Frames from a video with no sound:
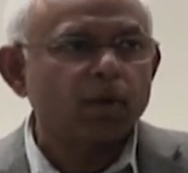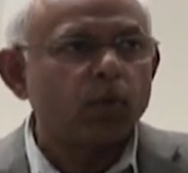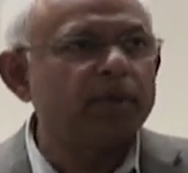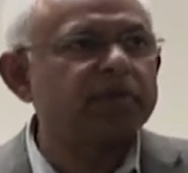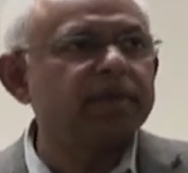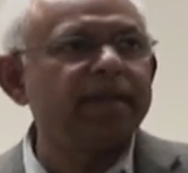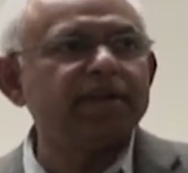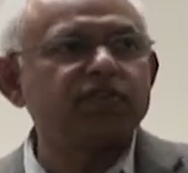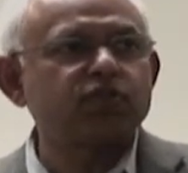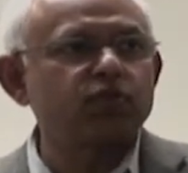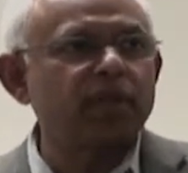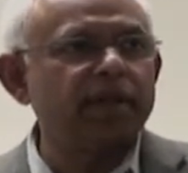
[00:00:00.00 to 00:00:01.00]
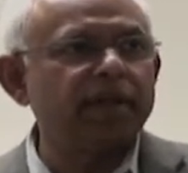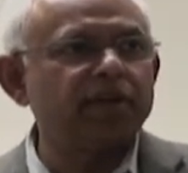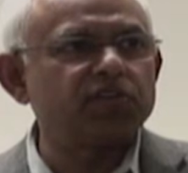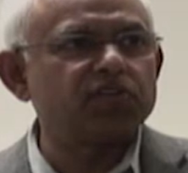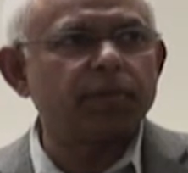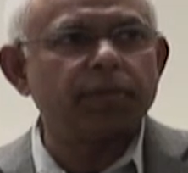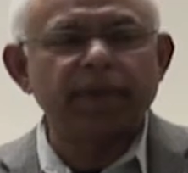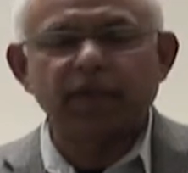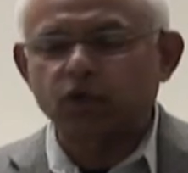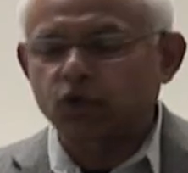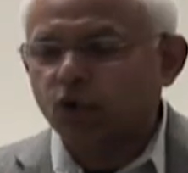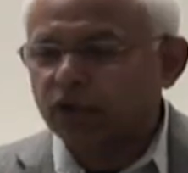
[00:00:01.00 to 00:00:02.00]
which leads to the leadership
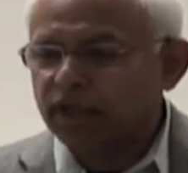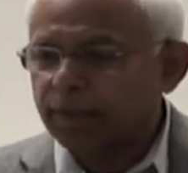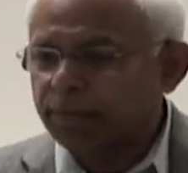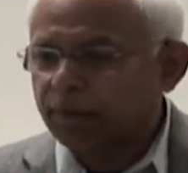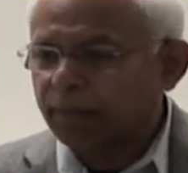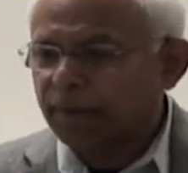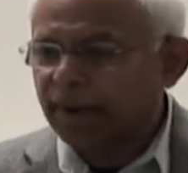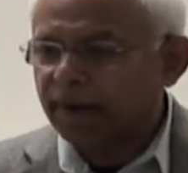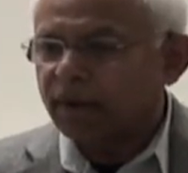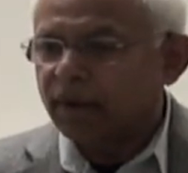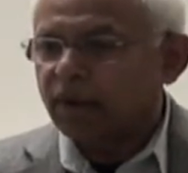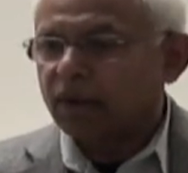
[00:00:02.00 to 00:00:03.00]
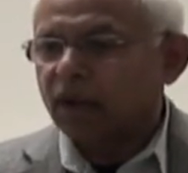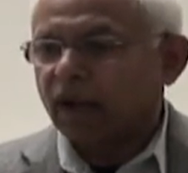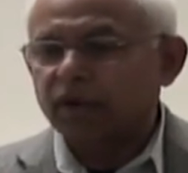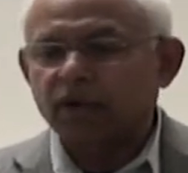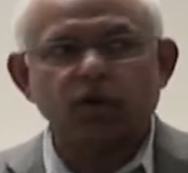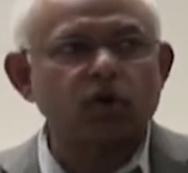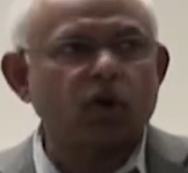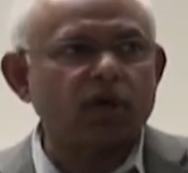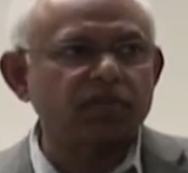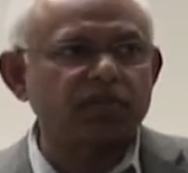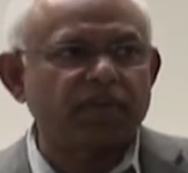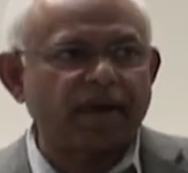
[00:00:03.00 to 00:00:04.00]
being totally prepared under
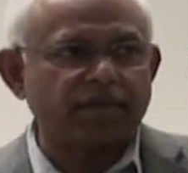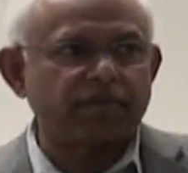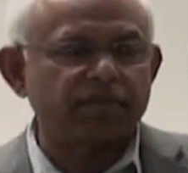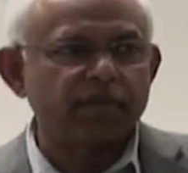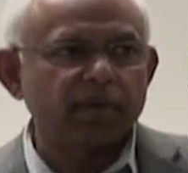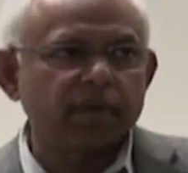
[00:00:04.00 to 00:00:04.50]
clause 5.